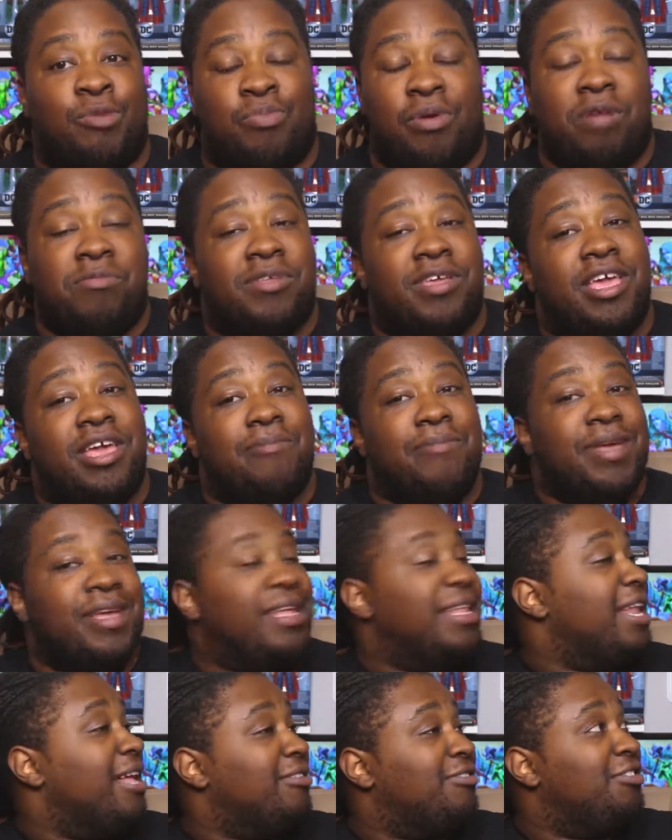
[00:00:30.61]
probably can't make
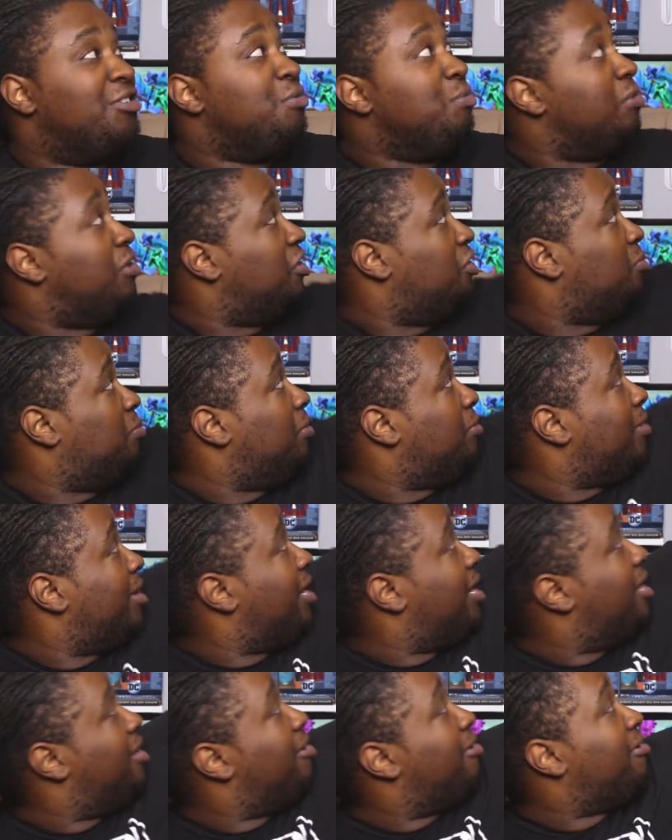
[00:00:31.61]
it out too much, but
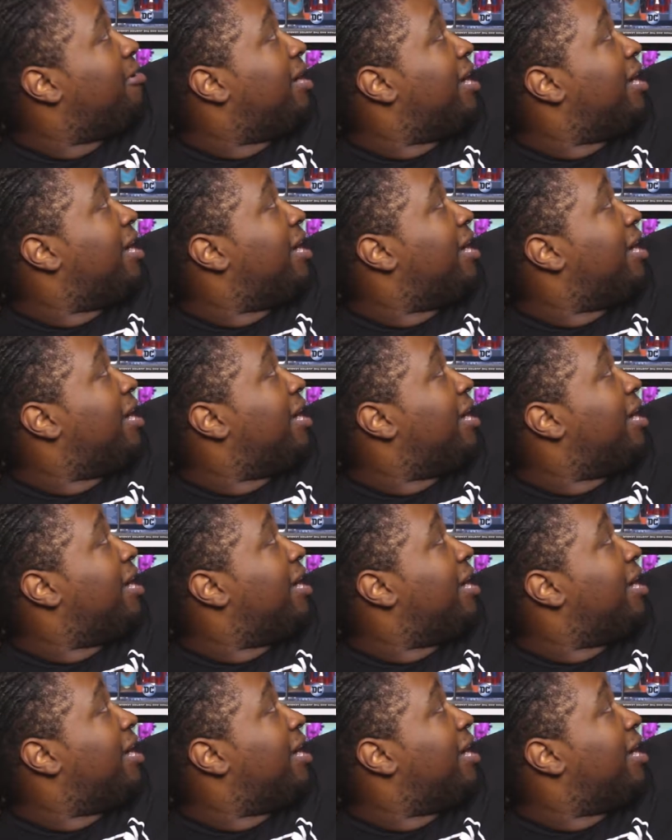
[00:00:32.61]
right here